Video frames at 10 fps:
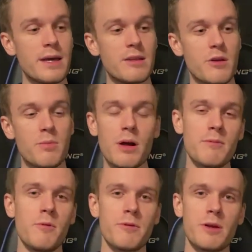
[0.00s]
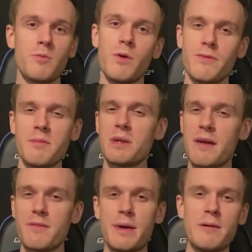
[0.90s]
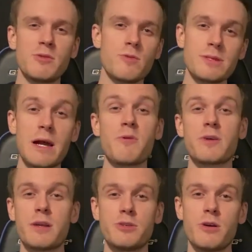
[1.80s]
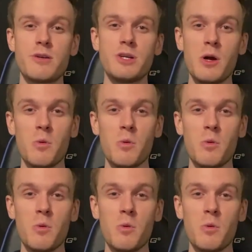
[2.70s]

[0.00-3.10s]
Now you're probably wondering, well, if I'm gonna have them outdoors, how are they gonna charge?